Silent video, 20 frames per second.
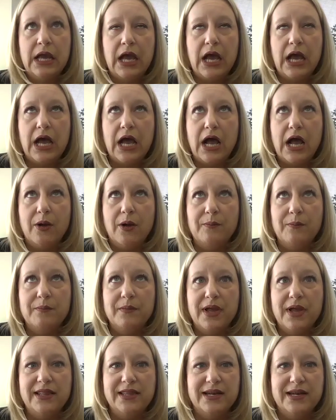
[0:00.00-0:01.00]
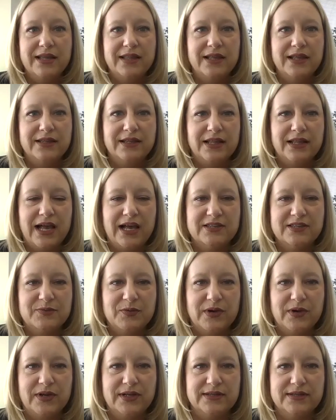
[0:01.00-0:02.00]
And then I think the last
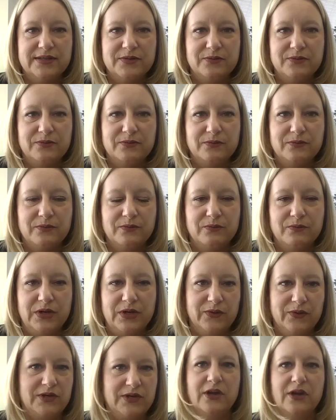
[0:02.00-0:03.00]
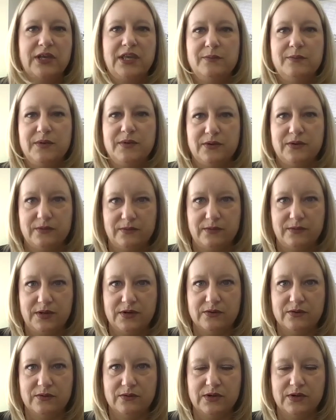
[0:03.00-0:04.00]
point is when you were talking about,
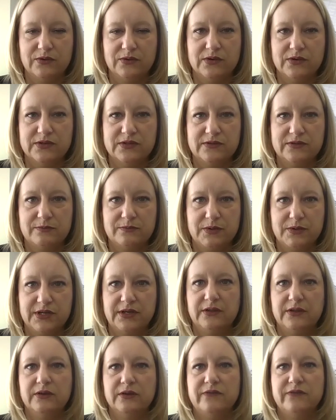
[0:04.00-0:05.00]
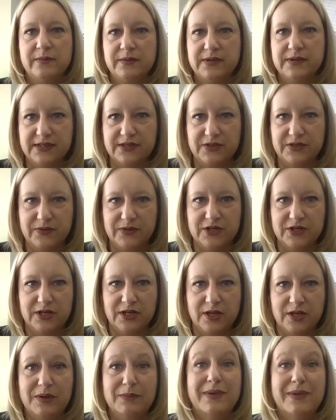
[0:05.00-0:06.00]
an owner's particular family situation, it
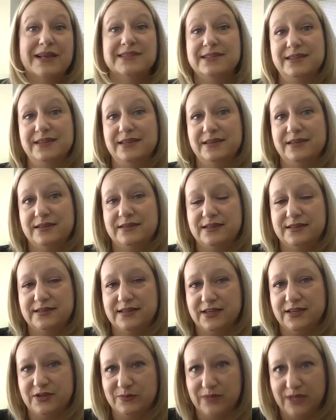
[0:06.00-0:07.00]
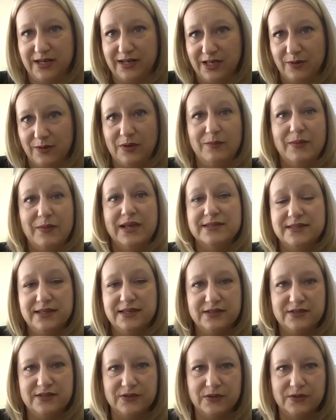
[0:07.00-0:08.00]
can be messy. Succession planning can be
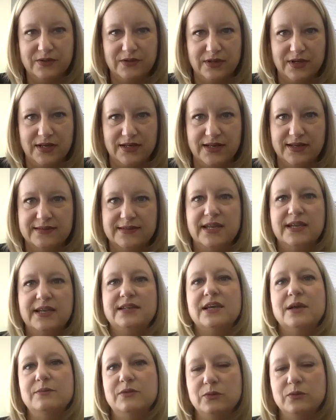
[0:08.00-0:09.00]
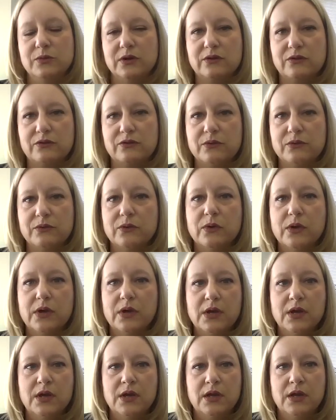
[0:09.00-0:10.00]
messy. So it does take time to work through,
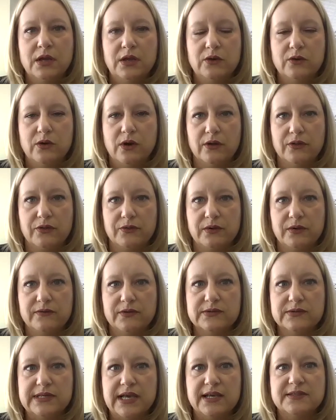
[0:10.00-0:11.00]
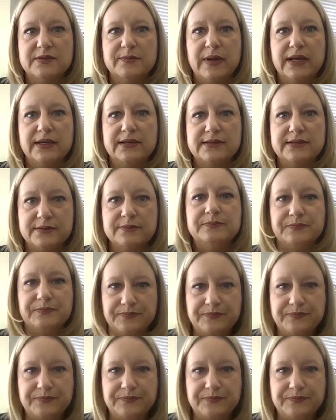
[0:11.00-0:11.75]
all three of those aspects.